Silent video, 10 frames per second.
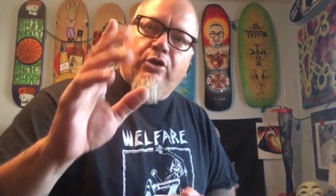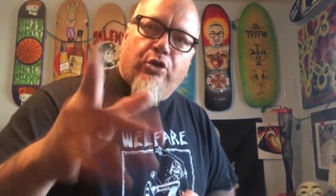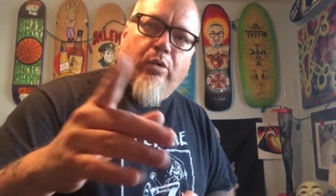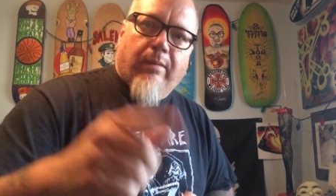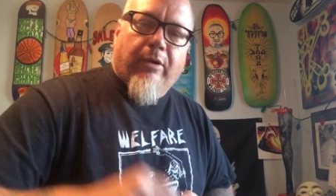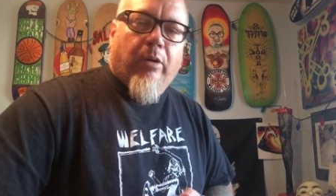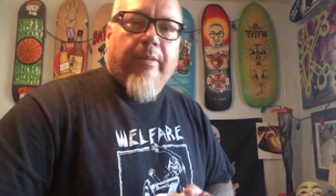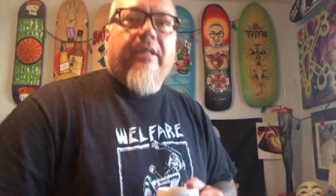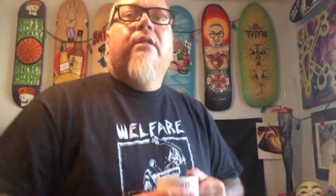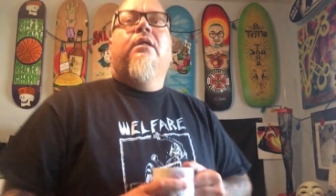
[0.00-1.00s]
You know where I'm going
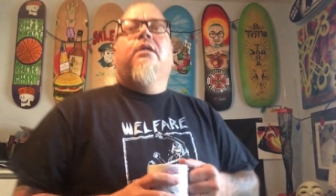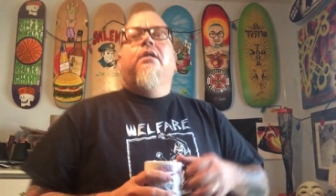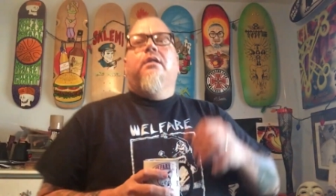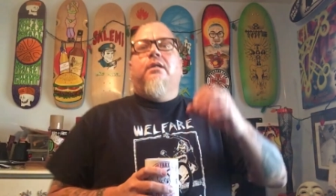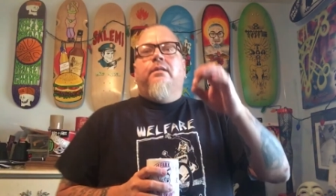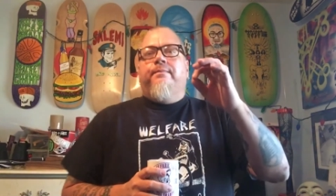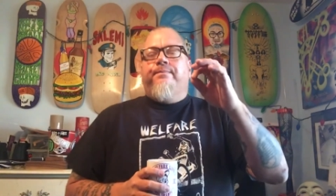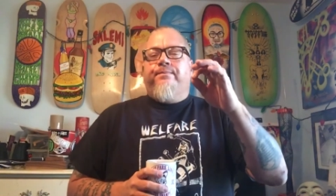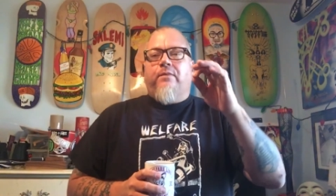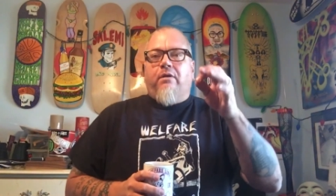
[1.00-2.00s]
with it.
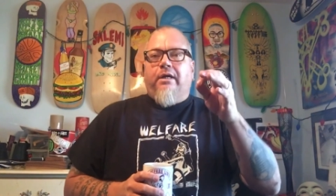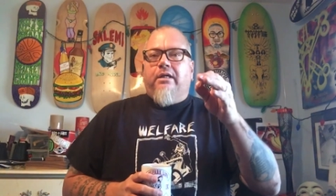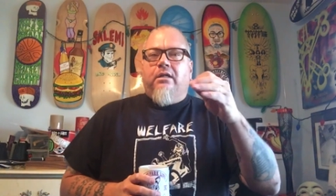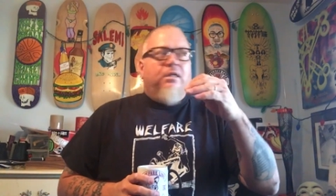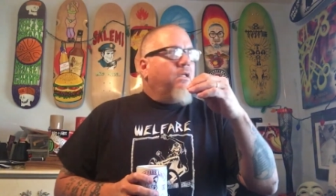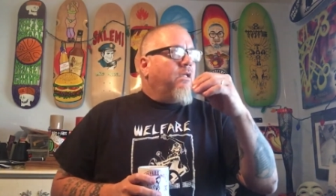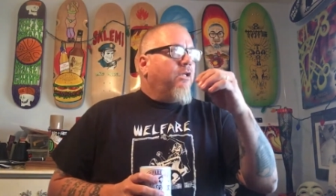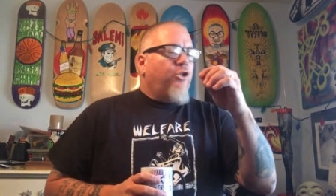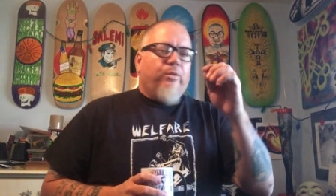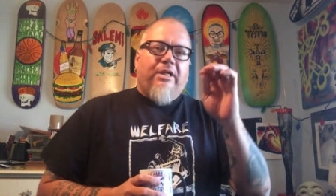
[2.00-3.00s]
All right?
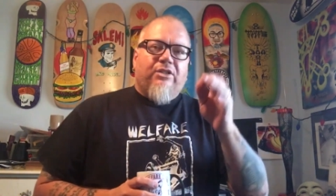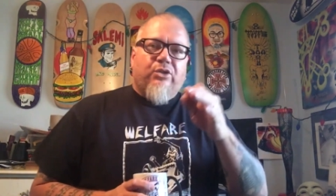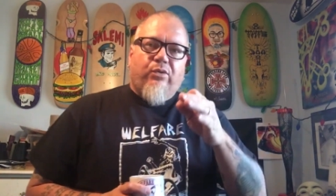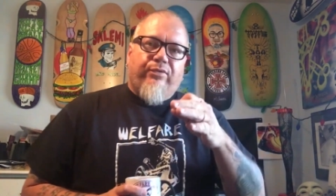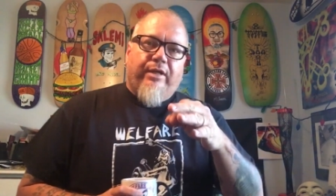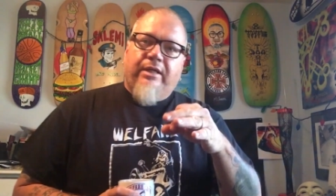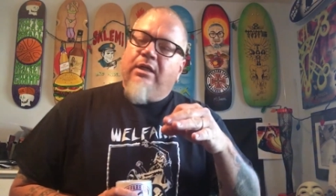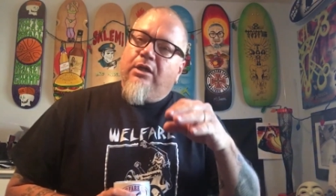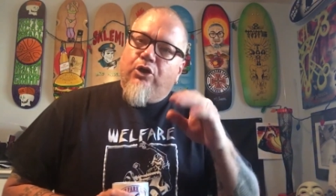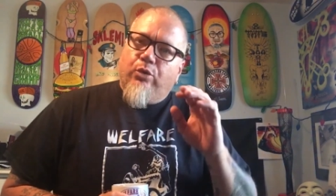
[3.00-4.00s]
You are not a snowflake.
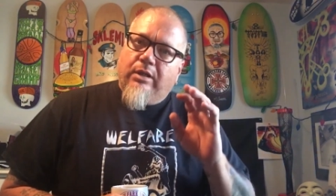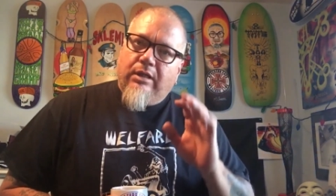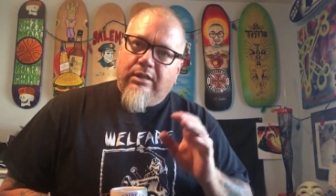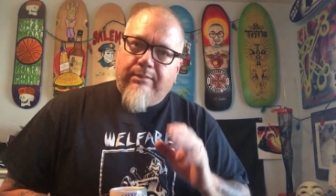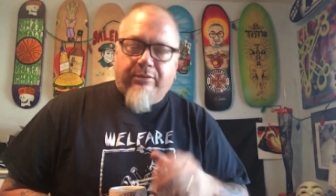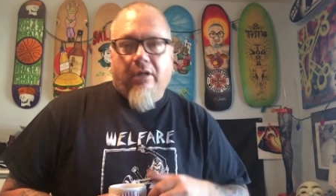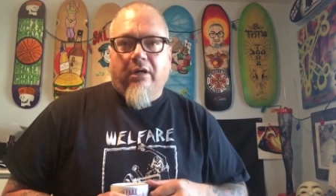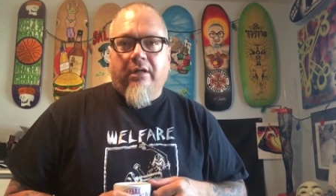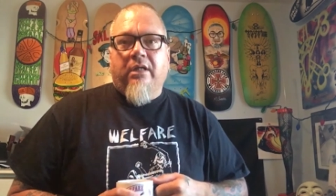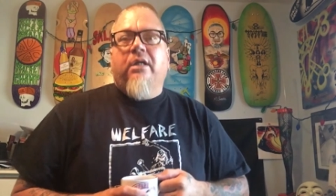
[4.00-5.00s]
You are not a
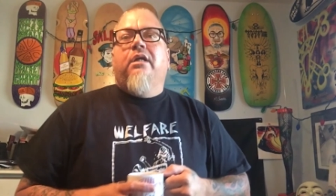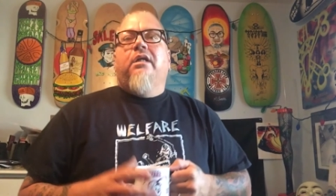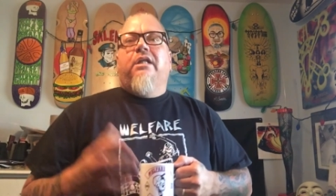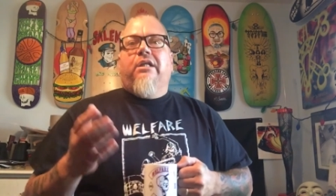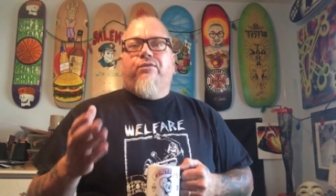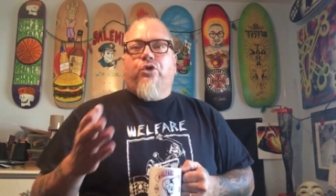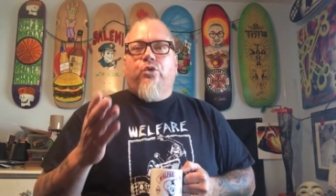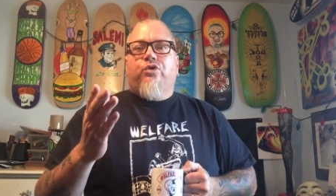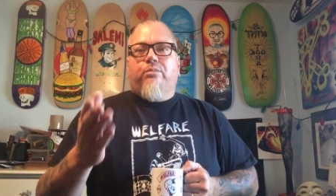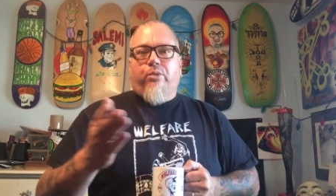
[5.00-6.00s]
libtard if
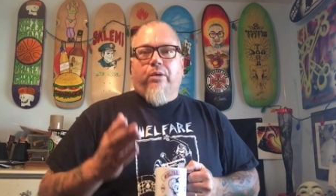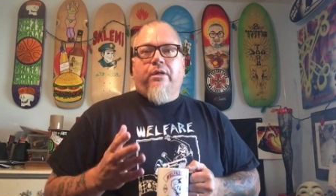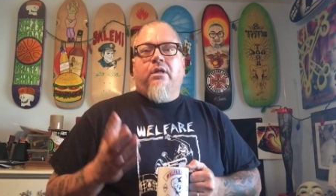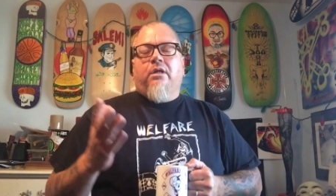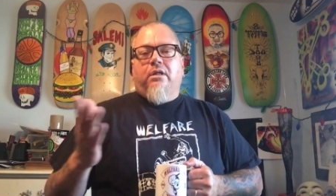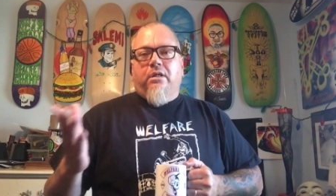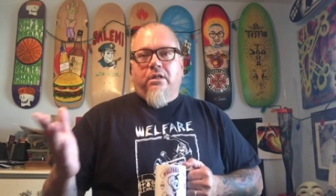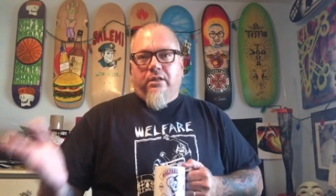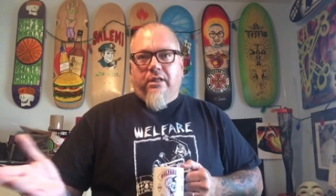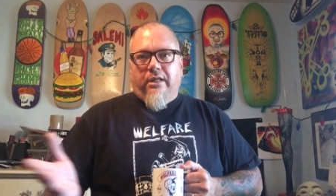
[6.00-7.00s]
you support
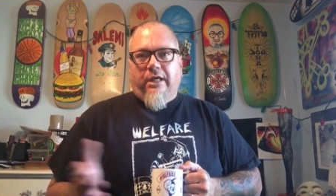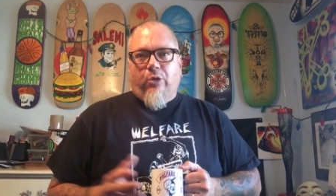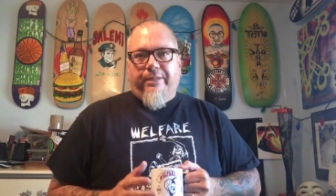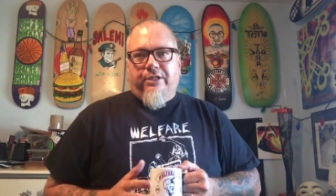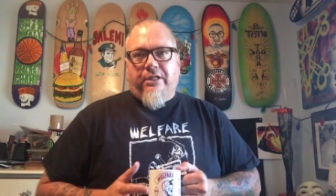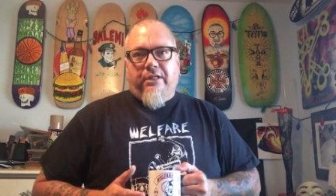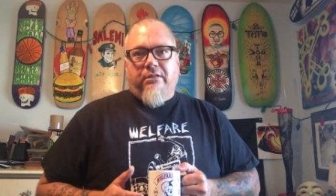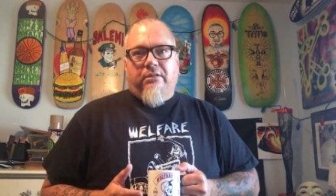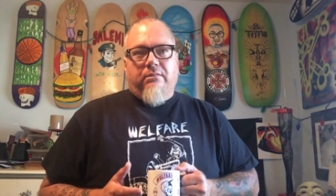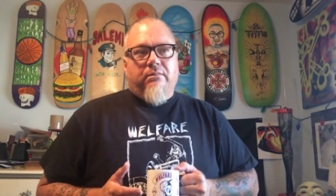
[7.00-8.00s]
the
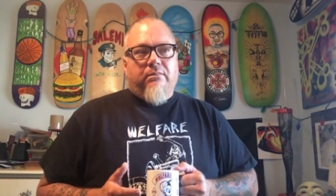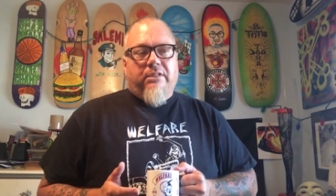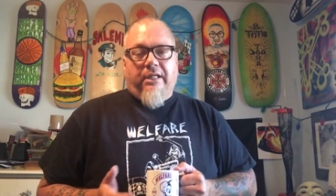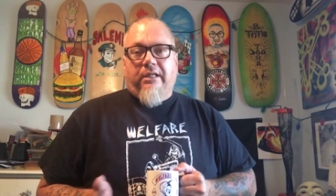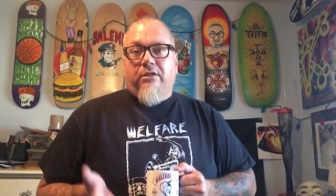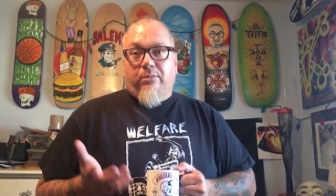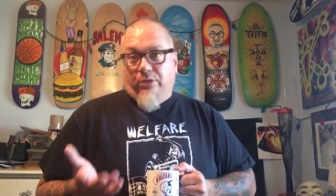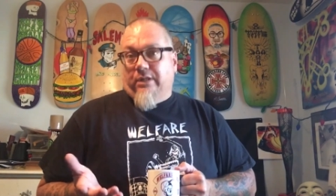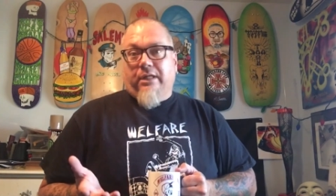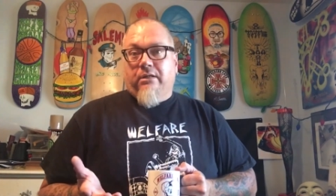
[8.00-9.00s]
LBGT
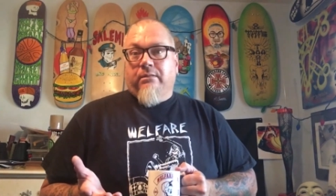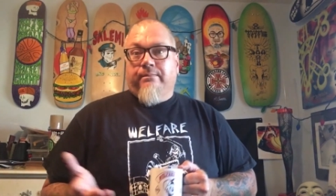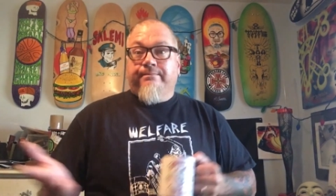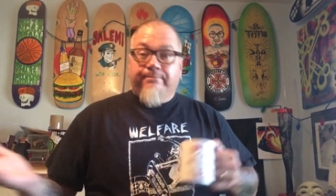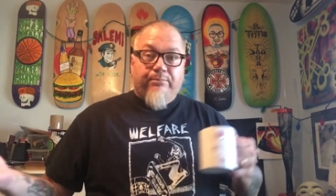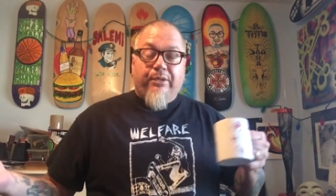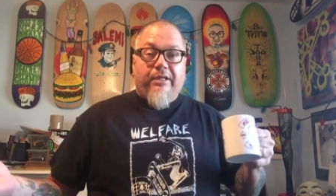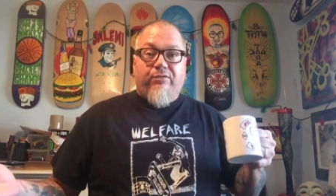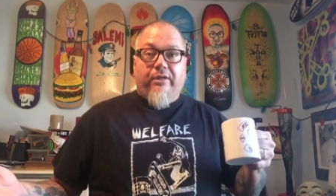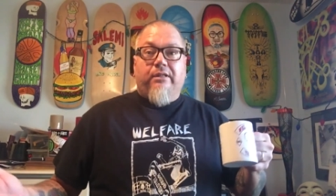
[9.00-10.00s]
community. Plain
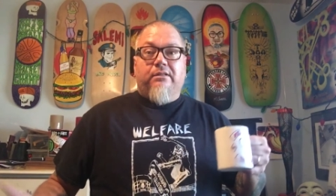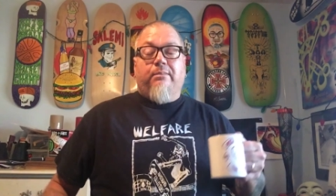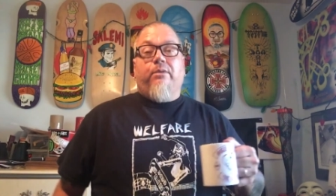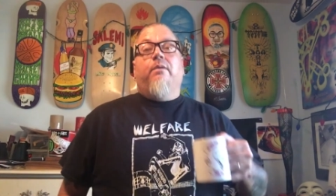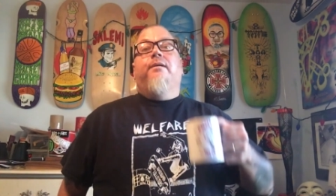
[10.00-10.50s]
and fucking simple.